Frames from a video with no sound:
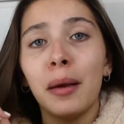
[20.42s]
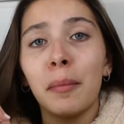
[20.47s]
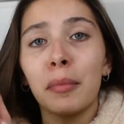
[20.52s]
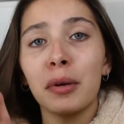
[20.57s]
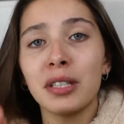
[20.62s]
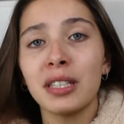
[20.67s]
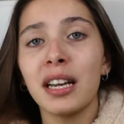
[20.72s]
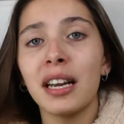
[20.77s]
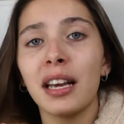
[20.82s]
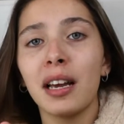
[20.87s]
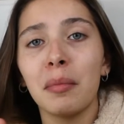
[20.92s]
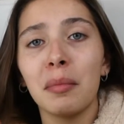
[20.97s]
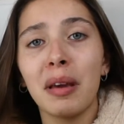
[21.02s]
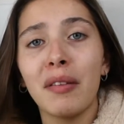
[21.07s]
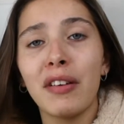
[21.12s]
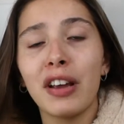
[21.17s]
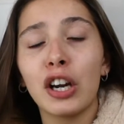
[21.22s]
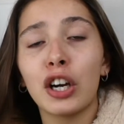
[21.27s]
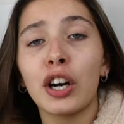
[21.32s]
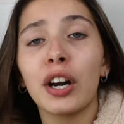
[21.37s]
pretending I'm
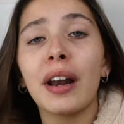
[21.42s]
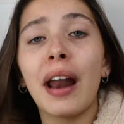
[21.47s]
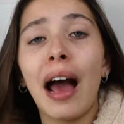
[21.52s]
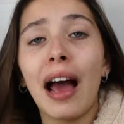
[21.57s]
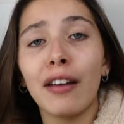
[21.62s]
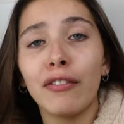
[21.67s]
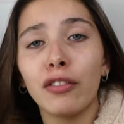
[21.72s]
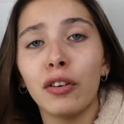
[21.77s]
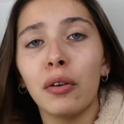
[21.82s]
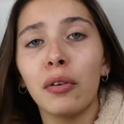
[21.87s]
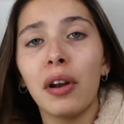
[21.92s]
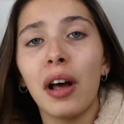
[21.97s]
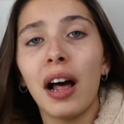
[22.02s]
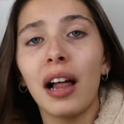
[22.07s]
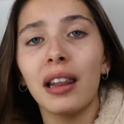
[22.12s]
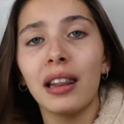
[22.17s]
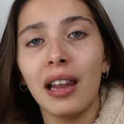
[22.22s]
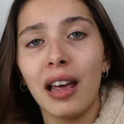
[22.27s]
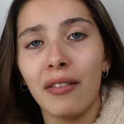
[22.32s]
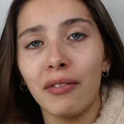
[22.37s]
giving her an iPhone
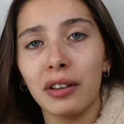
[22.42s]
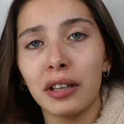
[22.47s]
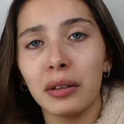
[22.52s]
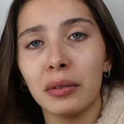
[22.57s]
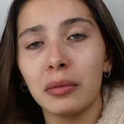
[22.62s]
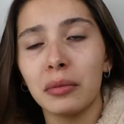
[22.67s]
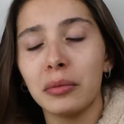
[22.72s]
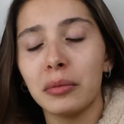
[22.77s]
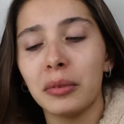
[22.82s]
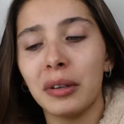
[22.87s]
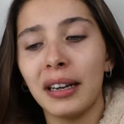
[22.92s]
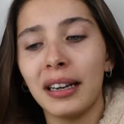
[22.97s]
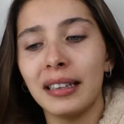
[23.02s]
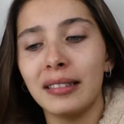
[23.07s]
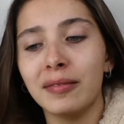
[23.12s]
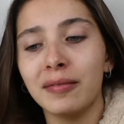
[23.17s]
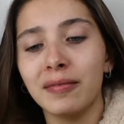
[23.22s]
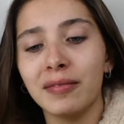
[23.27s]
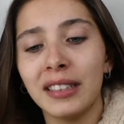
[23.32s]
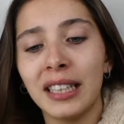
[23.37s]
11. When
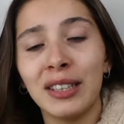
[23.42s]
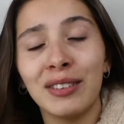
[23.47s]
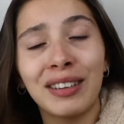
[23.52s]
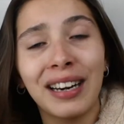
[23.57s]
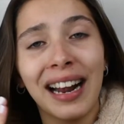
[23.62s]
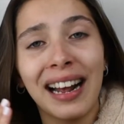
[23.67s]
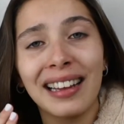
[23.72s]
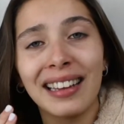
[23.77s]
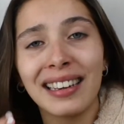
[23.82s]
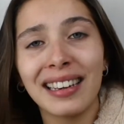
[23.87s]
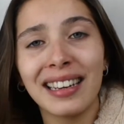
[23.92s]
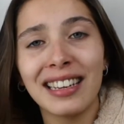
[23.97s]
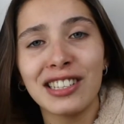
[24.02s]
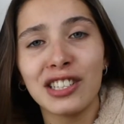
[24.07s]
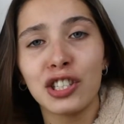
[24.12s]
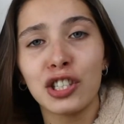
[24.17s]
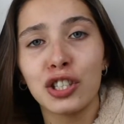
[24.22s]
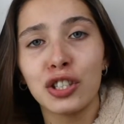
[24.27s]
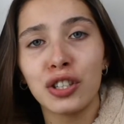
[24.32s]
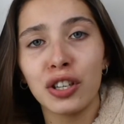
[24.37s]
in reality,
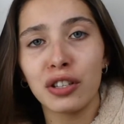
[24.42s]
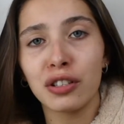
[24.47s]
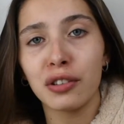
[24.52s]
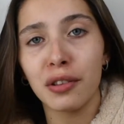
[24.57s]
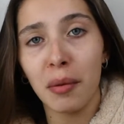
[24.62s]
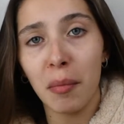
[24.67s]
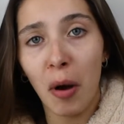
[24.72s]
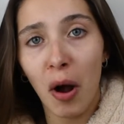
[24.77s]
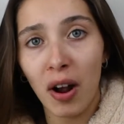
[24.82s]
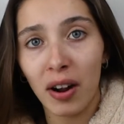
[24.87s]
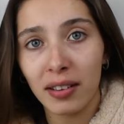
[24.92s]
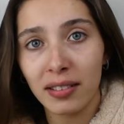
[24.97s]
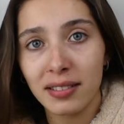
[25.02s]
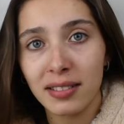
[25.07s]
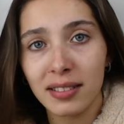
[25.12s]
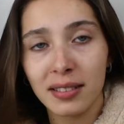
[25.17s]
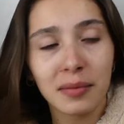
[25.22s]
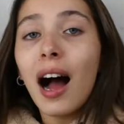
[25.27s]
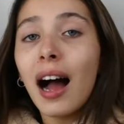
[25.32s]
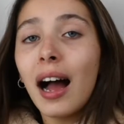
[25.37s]
it's just the
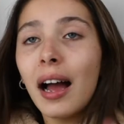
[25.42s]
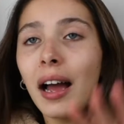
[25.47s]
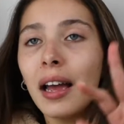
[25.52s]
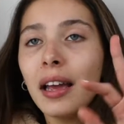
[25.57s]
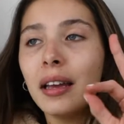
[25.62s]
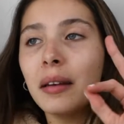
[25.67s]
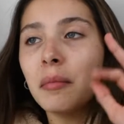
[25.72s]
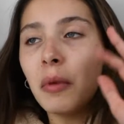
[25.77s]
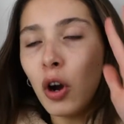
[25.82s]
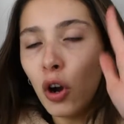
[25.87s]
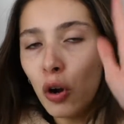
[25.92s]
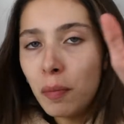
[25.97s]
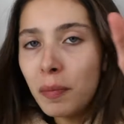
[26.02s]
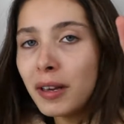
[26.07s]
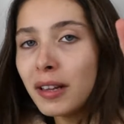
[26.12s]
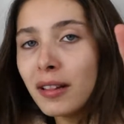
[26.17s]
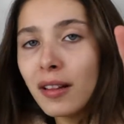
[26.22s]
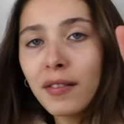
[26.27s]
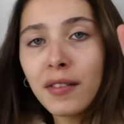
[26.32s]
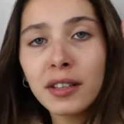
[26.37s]
box. I'm
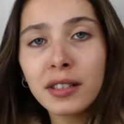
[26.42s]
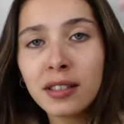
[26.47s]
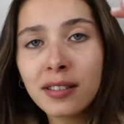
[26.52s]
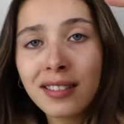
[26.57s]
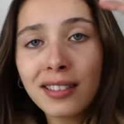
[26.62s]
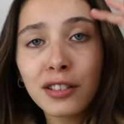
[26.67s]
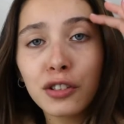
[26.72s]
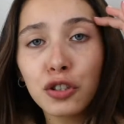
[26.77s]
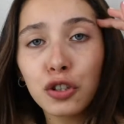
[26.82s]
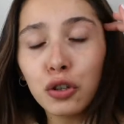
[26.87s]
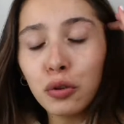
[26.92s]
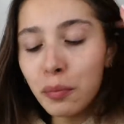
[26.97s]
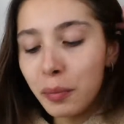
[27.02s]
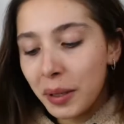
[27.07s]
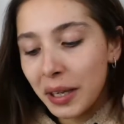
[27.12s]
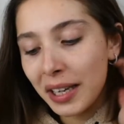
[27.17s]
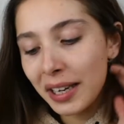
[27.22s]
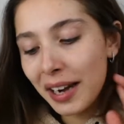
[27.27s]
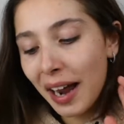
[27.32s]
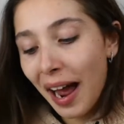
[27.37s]
hoping that this isn't too
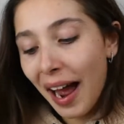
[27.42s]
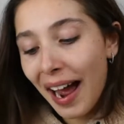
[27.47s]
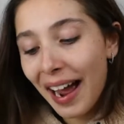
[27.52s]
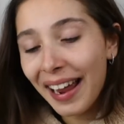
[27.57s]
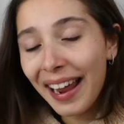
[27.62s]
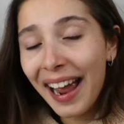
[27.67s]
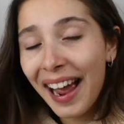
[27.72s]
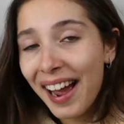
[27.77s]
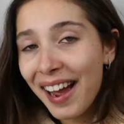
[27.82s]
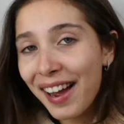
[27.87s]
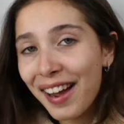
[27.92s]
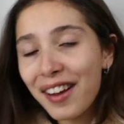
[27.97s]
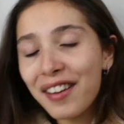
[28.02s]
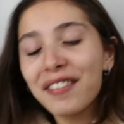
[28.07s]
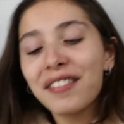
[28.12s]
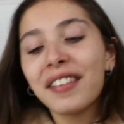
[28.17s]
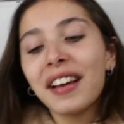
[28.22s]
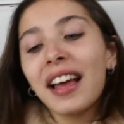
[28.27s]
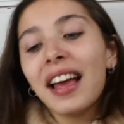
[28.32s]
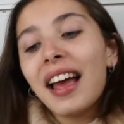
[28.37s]
mean. I
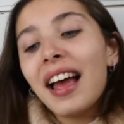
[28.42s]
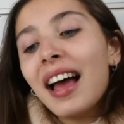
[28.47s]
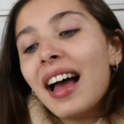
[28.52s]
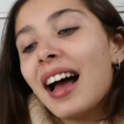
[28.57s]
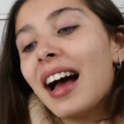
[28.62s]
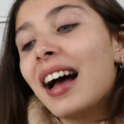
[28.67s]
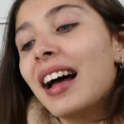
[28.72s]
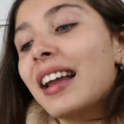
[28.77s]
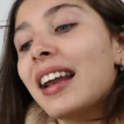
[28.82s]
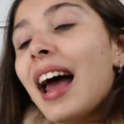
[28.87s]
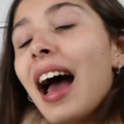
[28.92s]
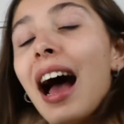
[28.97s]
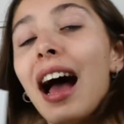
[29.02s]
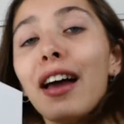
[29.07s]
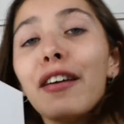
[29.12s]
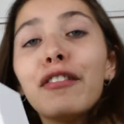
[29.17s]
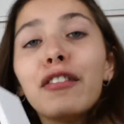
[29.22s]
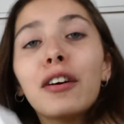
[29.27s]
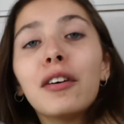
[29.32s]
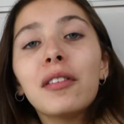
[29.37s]
have an
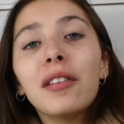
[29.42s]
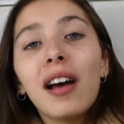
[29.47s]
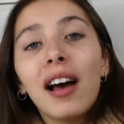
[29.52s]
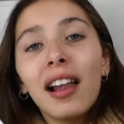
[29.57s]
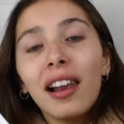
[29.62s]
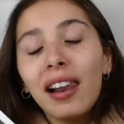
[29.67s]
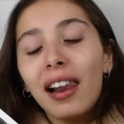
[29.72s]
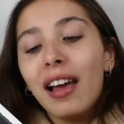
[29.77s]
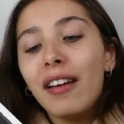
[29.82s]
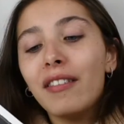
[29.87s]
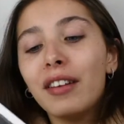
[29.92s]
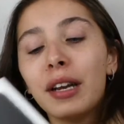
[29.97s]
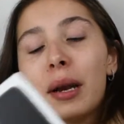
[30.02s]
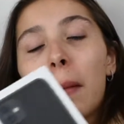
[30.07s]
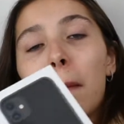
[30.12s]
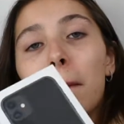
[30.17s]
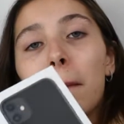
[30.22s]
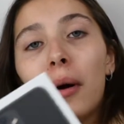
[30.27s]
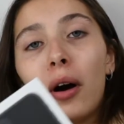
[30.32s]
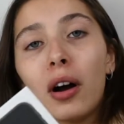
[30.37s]
iPhone 11
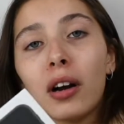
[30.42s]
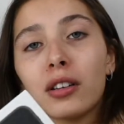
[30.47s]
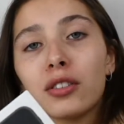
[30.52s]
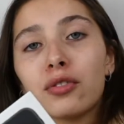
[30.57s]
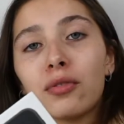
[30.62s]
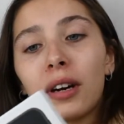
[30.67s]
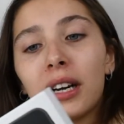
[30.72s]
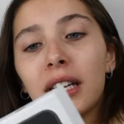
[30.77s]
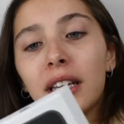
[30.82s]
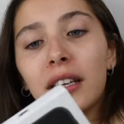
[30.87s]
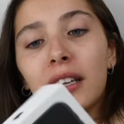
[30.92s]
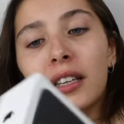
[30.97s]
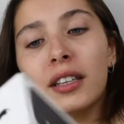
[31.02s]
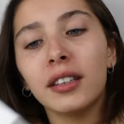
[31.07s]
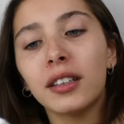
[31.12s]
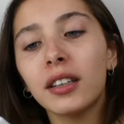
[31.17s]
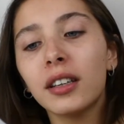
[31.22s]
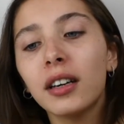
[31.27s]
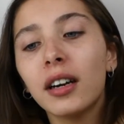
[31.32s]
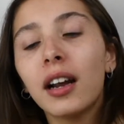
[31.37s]
box right
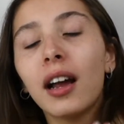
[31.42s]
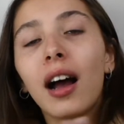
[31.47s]
here.